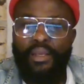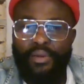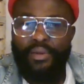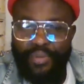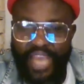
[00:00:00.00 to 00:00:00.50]

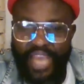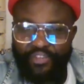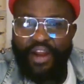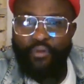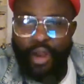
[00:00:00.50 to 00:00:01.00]

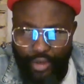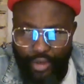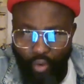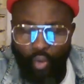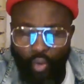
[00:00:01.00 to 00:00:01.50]
Biafran
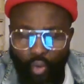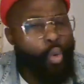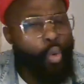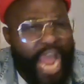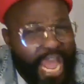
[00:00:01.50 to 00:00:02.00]
Radio,
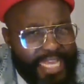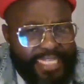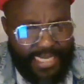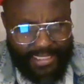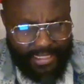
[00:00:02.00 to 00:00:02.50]
where
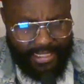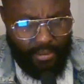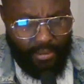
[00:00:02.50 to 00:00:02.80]
is it?